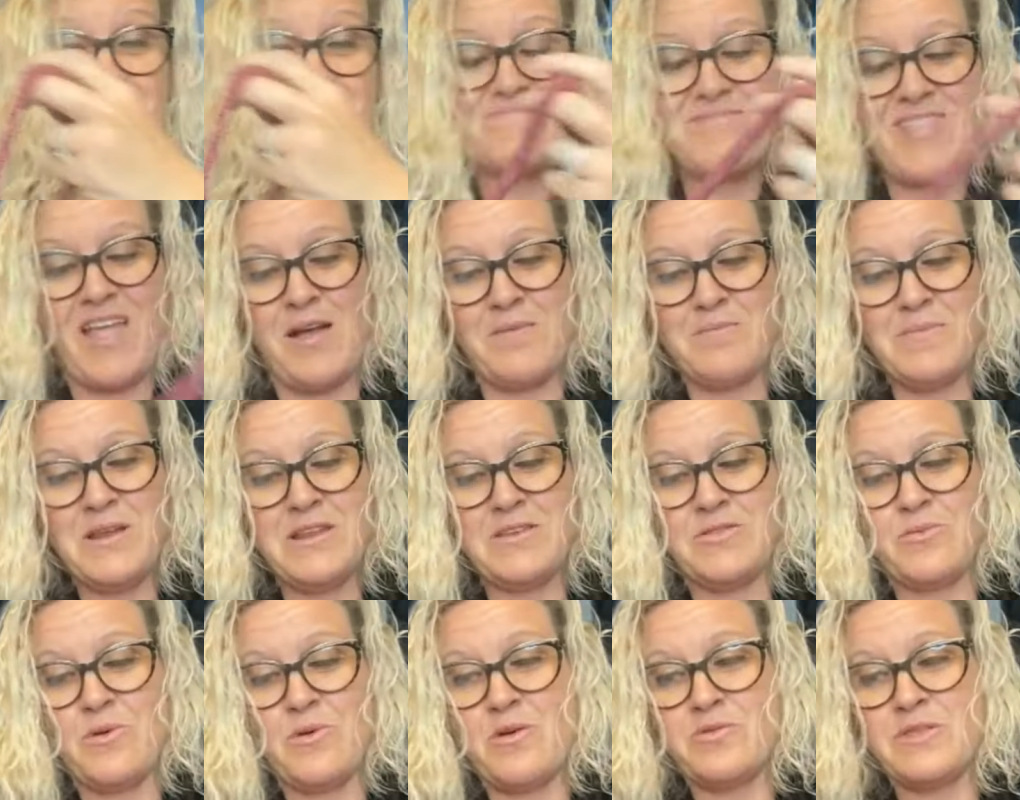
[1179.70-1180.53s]
I'm going to
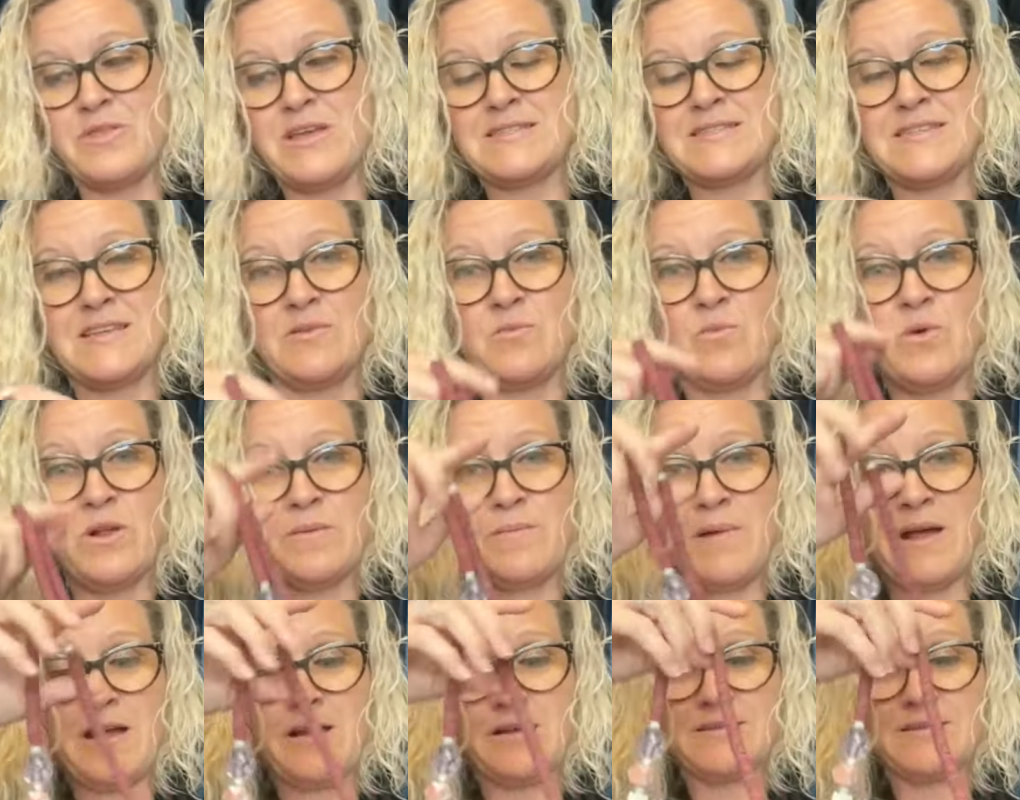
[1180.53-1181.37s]
throw this in one of
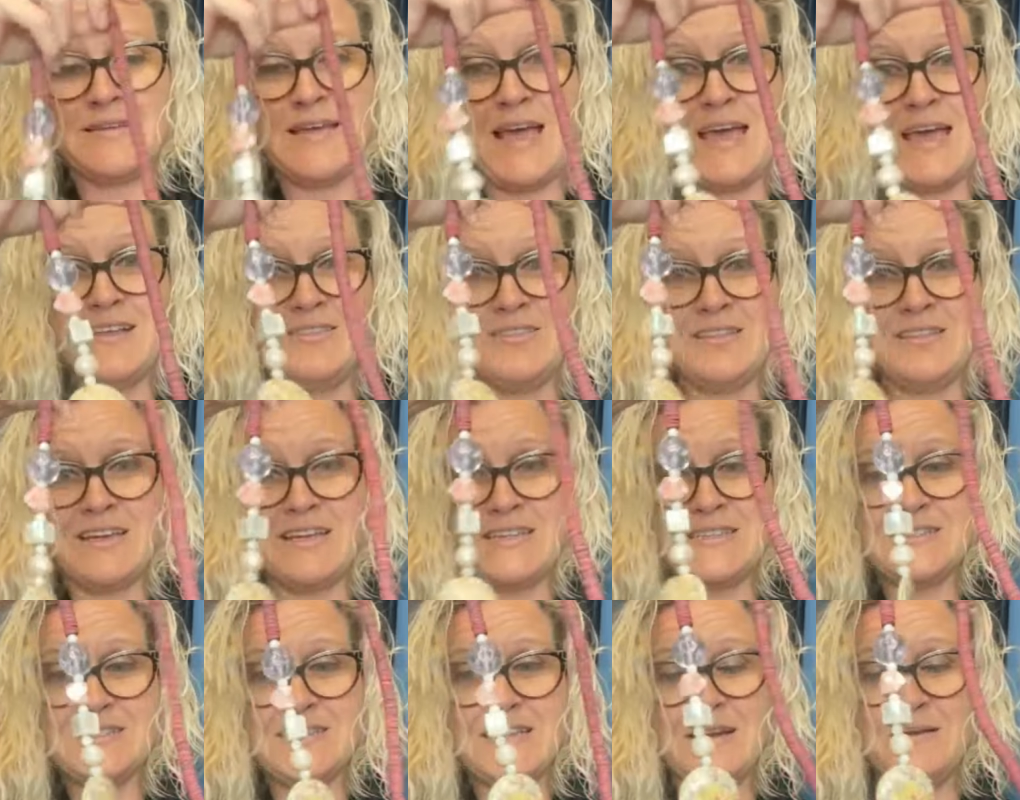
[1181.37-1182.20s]
my
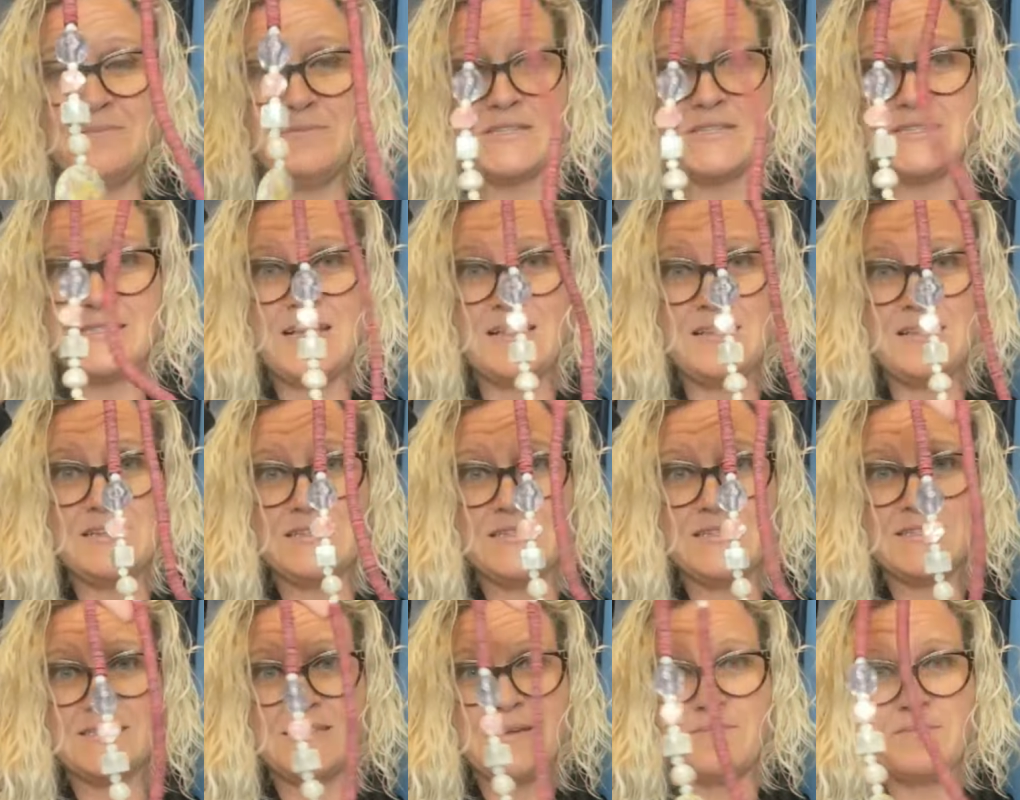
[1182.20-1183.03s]
untanglings and I'm going to sell it
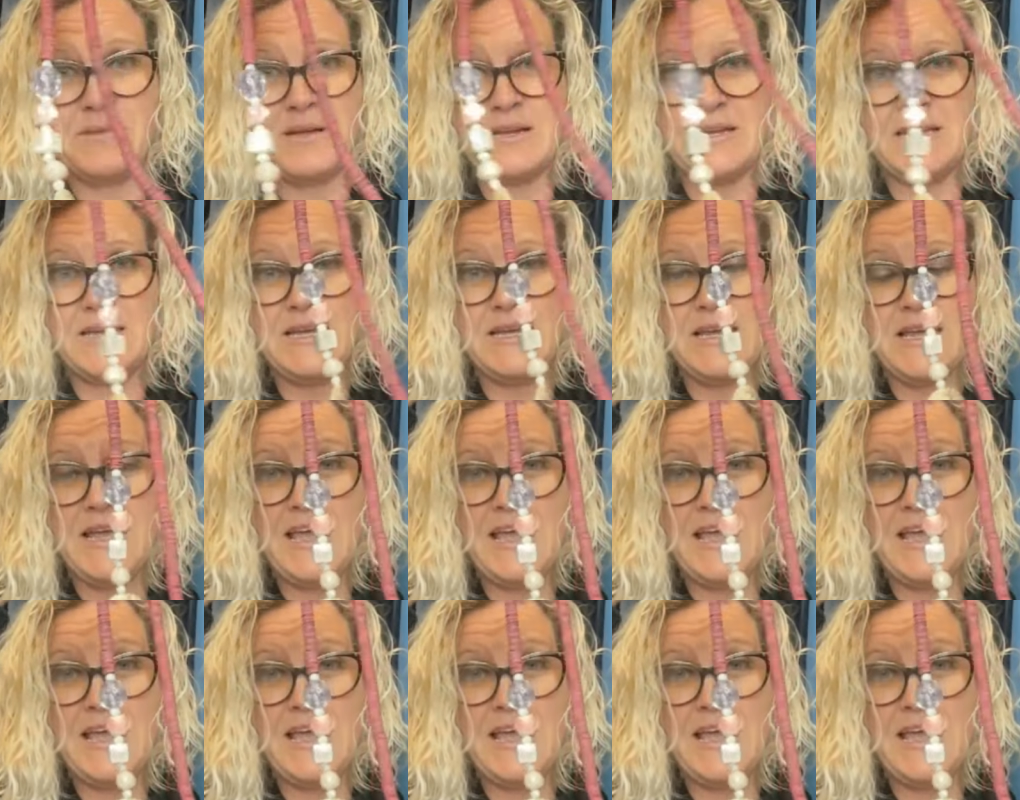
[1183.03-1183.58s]
to somebody.